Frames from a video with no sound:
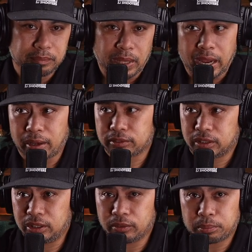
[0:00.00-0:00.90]
I have
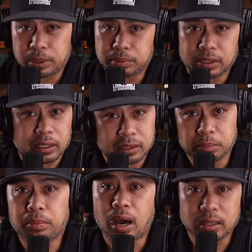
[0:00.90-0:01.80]
even people that are
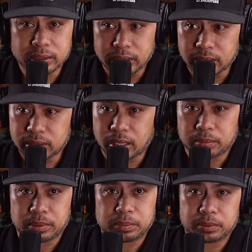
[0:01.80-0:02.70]
in politics. I
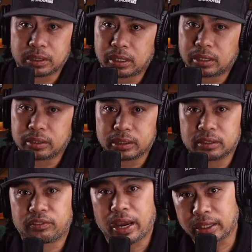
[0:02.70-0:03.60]
have people that are
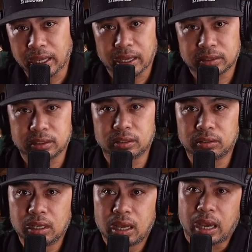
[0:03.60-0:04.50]
in finance. You
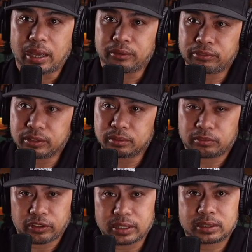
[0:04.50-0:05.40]
know, I have
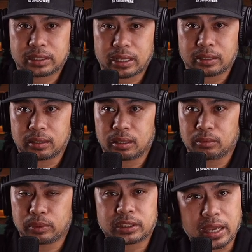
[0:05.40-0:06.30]
friends that uh,
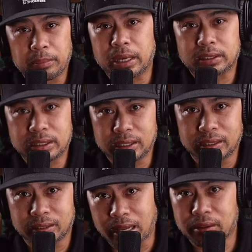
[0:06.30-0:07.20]
went to
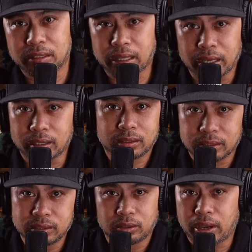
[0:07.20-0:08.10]
MIT and now they're like,
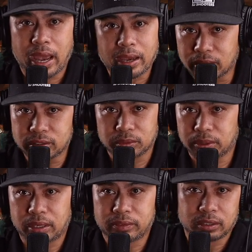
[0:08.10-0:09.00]
you know, hackers or
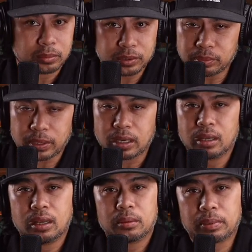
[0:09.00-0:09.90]
whatever, computer.
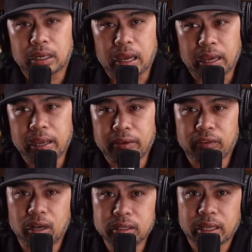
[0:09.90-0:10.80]
But I have
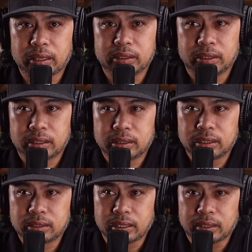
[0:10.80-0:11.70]
all that. And I
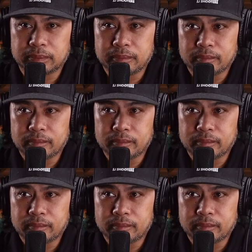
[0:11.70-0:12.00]
think that